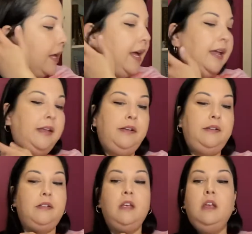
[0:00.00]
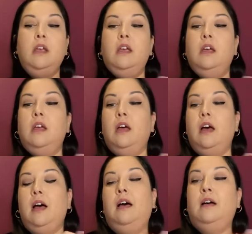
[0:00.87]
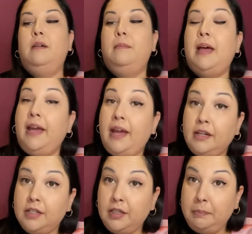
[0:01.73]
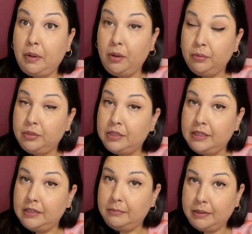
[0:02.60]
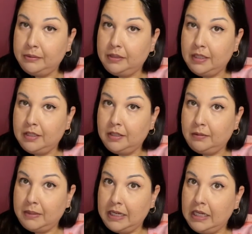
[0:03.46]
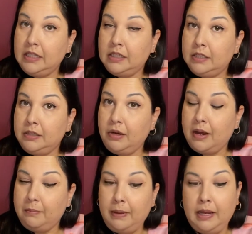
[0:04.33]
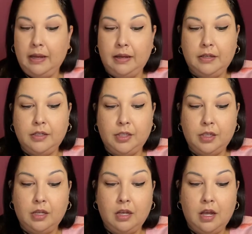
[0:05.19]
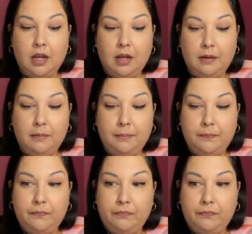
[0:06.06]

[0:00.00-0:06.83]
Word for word: and um, I actually posted about this on my Instagram page. Um,